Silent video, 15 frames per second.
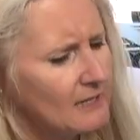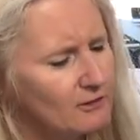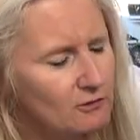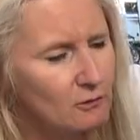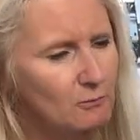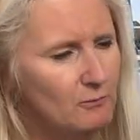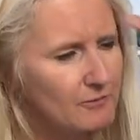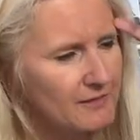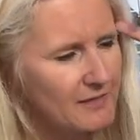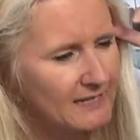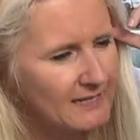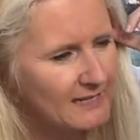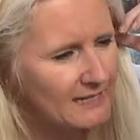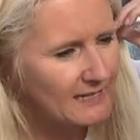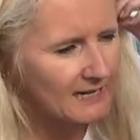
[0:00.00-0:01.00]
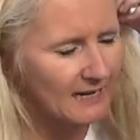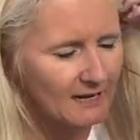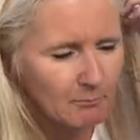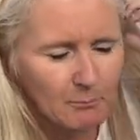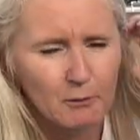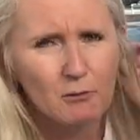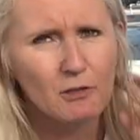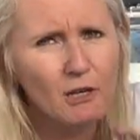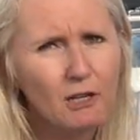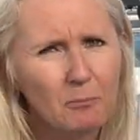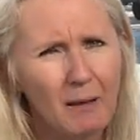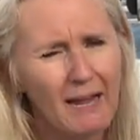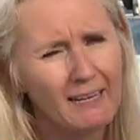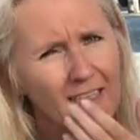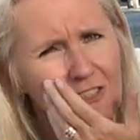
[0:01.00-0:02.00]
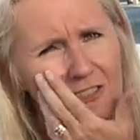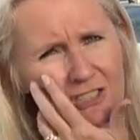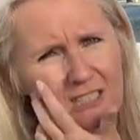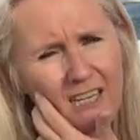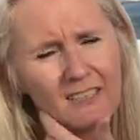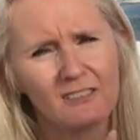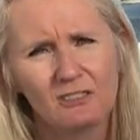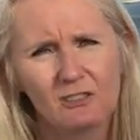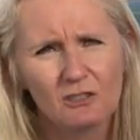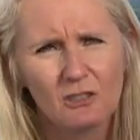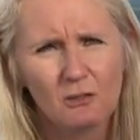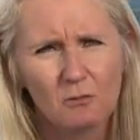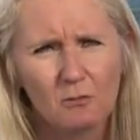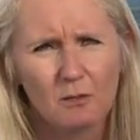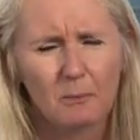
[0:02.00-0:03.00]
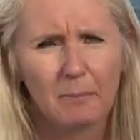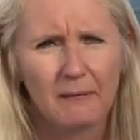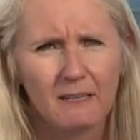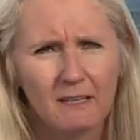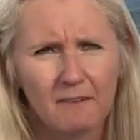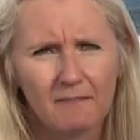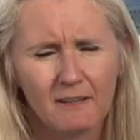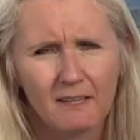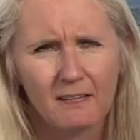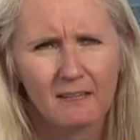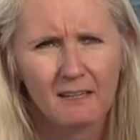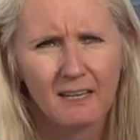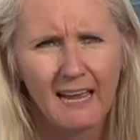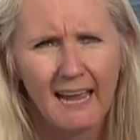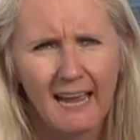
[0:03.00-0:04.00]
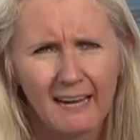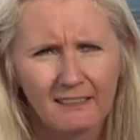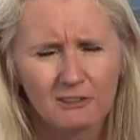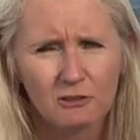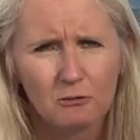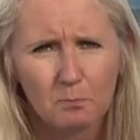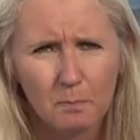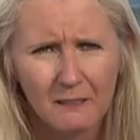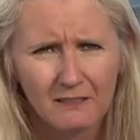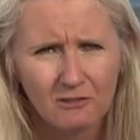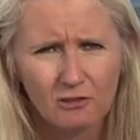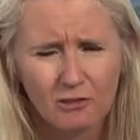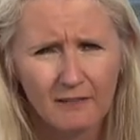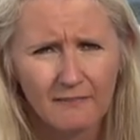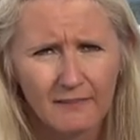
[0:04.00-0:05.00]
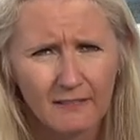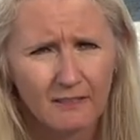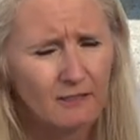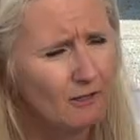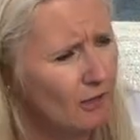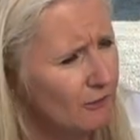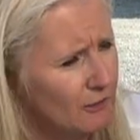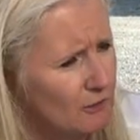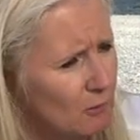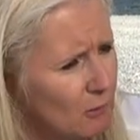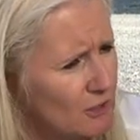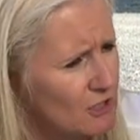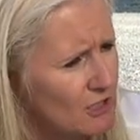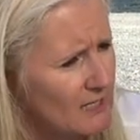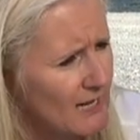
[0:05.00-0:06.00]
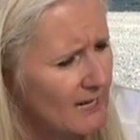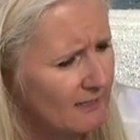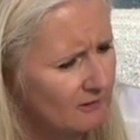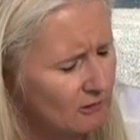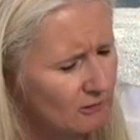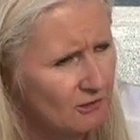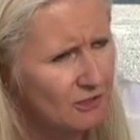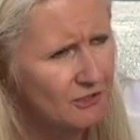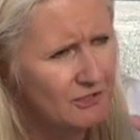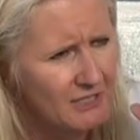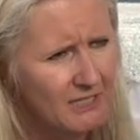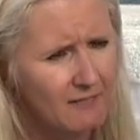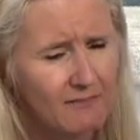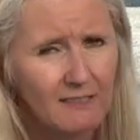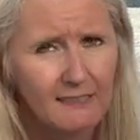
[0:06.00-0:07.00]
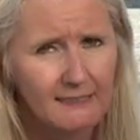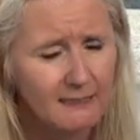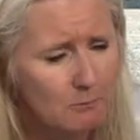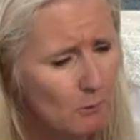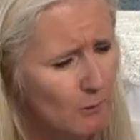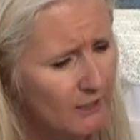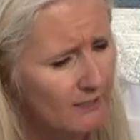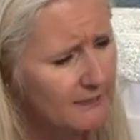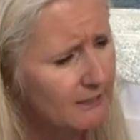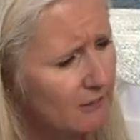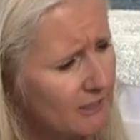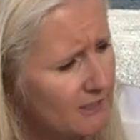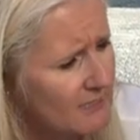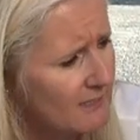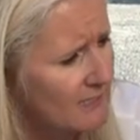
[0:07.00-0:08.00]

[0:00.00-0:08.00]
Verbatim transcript: So the uh, boondock package does do a bit of a axle pitch on the, on the torsion axle just to give it a little more clearance.